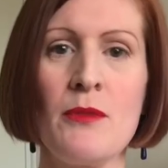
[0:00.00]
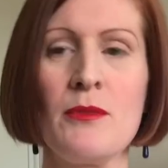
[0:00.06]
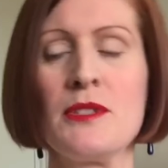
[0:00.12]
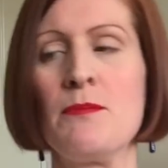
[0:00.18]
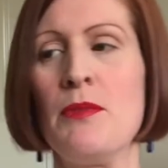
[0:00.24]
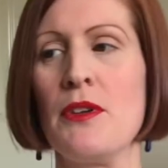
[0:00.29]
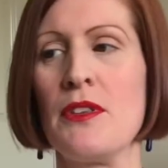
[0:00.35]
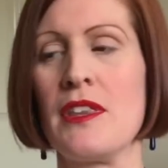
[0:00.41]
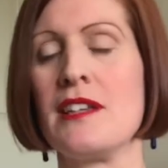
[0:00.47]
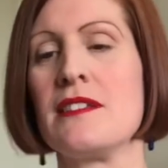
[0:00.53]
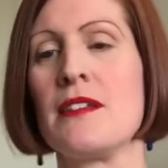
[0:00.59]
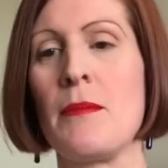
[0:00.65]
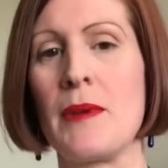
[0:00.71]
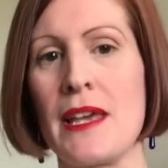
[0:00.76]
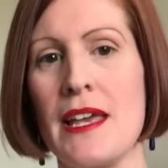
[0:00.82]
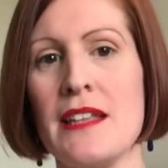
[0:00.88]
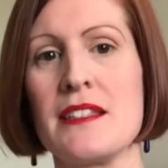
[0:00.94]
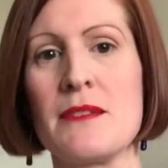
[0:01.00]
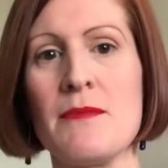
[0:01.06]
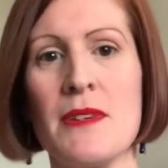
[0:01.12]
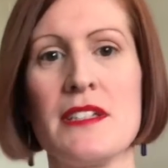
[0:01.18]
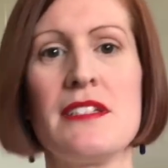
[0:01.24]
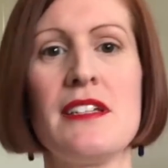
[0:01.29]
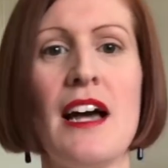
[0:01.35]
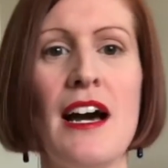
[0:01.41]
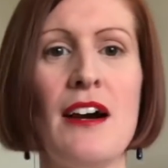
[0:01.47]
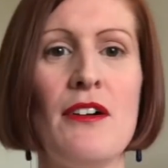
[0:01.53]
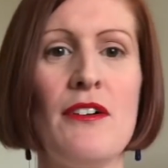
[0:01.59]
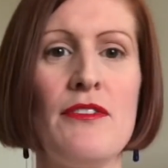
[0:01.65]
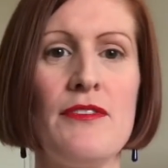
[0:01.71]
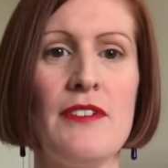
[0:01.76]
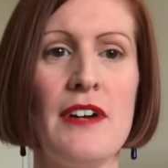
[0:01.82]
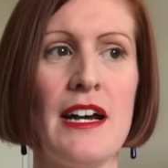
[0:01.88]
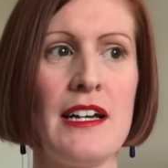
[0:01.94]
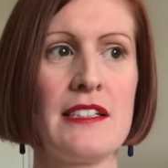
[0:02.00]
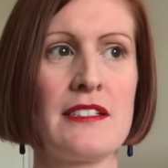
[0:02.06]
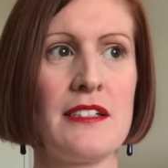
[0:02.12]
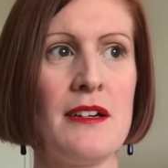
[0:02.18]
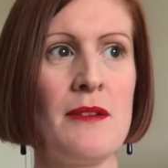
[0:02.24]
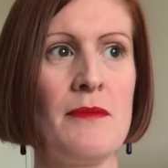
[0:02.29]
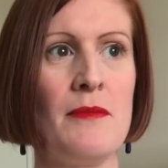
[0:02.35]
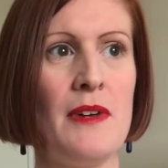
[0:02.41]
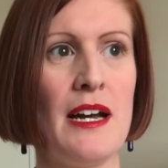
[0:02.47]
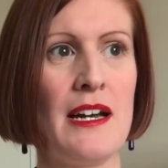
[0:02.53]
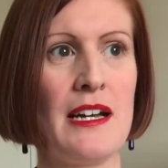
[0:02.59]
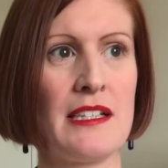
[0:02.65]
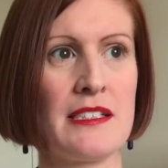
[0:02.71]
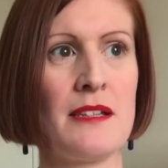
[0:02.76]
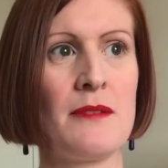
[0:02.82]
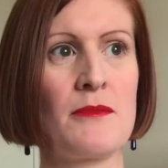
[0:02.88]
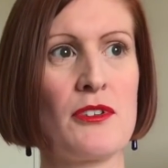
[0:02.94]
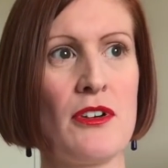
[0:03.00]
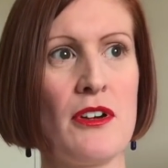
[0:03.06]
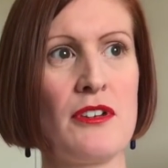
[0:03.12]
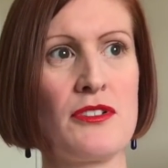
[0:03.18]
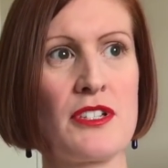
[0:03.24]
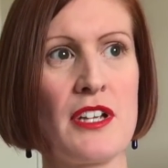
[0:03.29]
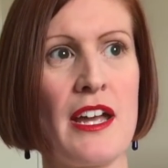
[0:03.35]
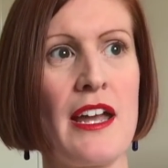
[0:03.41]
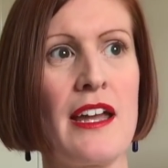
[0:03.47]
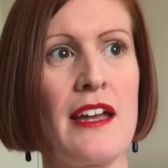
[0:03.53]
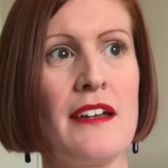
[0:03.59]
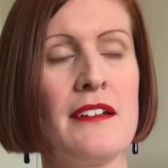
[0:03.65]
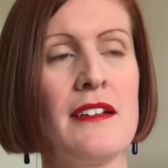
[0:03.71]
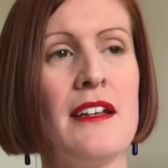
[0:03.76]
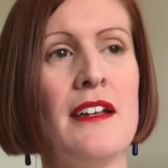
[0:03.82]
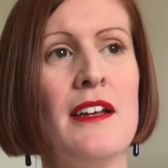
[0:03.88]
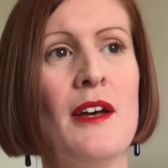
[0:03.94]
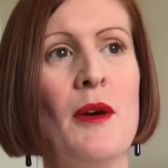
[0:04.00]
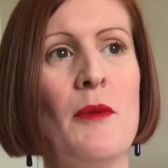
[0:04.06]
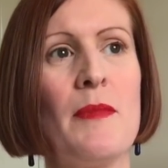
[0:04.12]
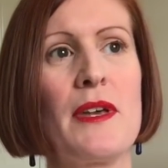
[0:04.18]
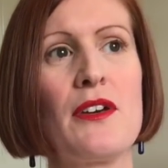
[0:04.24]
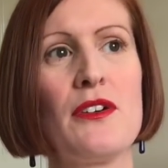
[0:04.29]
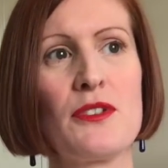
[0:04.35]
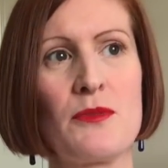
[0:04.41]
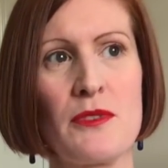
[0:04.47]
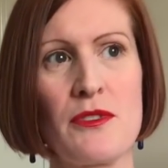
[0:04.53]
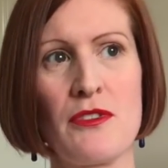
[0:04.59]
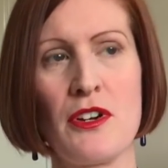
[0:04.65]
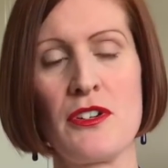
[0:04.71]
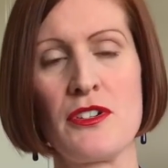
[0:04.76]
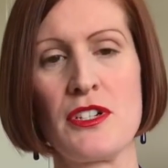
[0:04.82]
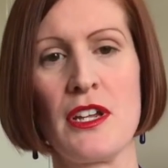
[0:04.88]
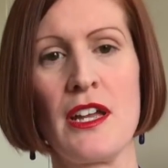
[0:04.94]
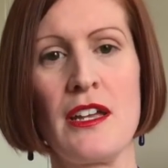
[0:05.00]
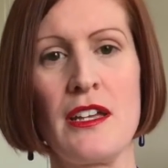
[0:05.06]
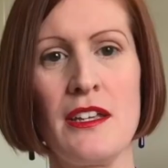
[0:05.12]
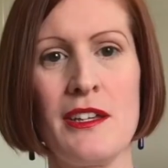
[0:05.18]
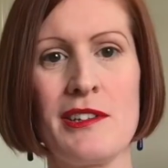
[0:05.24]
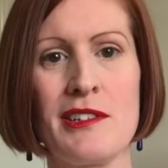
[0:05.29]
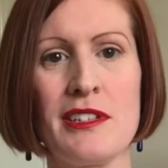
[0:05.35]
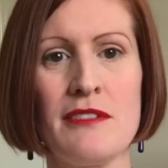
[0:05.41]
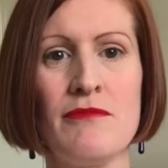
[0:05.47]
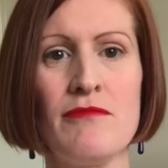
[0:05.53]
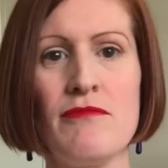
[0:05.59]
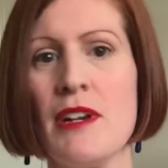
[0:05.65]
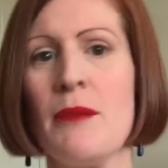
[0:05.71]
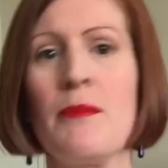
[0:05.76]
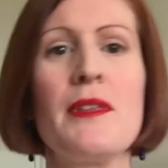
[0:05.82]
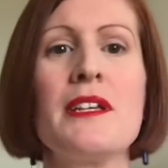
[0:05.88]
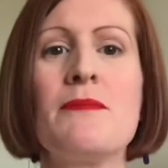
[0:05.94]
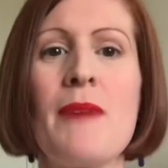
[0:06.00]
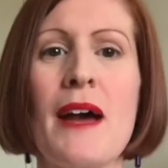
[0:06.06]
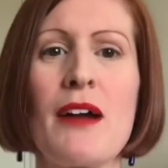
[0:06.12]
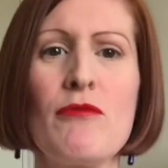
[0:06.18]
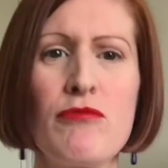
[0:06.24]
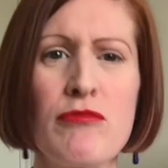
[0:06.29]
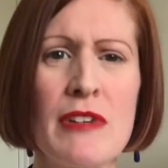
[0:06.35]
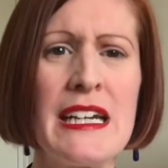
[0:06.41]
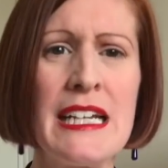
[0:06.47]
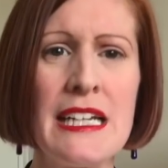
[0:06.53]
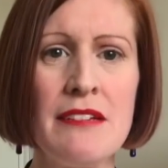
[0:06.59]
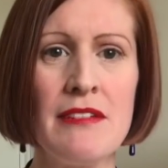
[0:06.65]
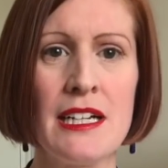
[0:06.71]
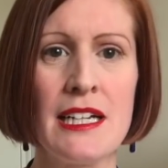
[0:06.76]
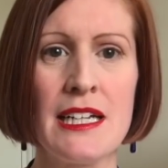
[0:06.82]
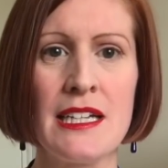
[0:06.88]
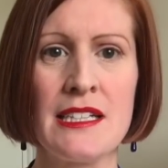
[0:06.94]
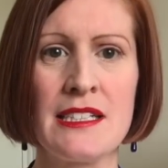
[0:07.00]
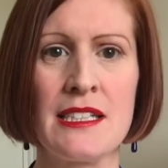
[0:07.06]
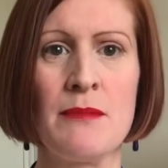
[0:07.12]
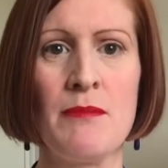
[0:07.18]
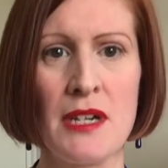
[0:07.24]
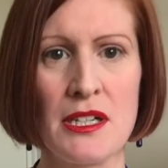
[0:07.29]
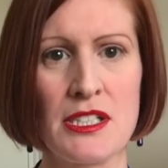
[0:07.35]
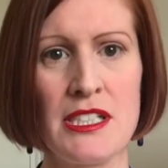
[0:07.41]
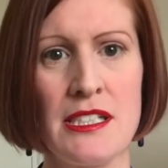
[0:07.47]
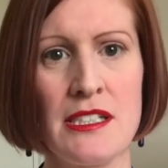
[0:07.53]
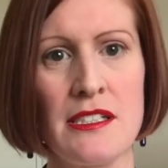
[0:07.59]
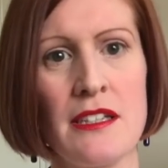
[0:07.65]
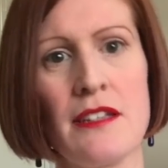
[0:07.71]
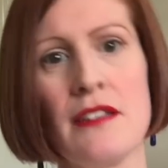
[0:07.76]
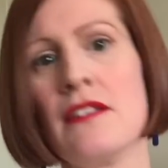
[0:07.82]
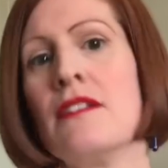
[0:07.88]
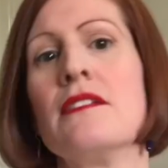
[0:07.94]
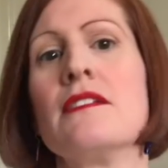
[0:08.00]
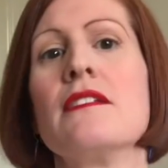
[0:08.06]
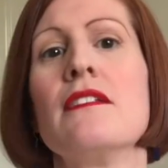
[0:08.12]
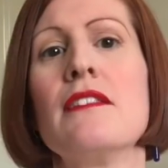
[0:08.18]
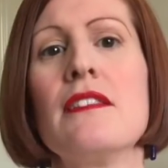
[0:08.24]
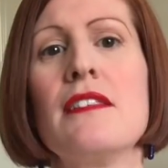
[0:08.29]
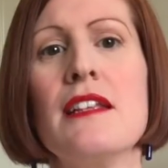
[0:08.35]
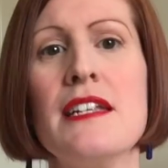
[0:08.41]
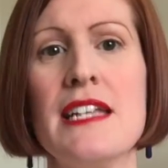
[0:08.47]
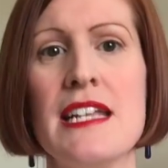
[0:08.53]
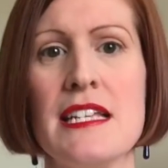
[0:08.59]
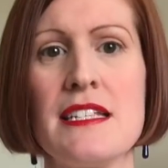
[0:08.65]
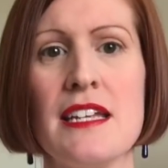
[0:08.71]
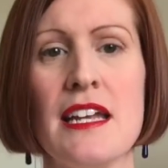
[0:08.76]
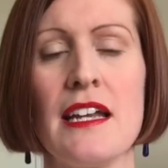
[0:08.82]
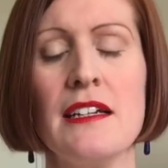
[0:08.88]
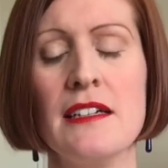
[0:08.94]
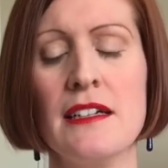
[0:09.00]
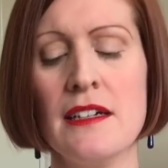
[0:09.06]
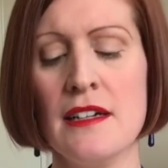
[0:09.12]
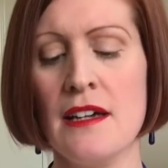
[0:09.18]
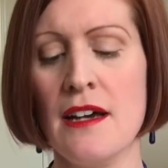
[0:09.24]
always put things up against myself as I'm crocheting, and because with crocheting you can rip things back really easy, much easier than knitting.